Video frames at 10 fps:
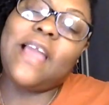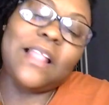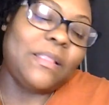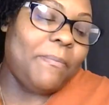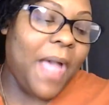
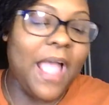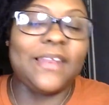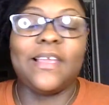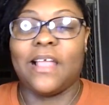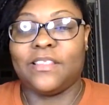got the
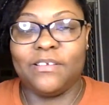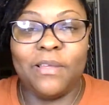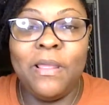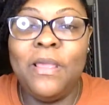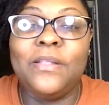body, got the
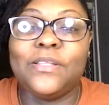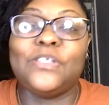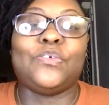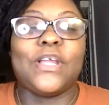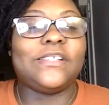
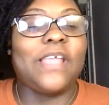dress.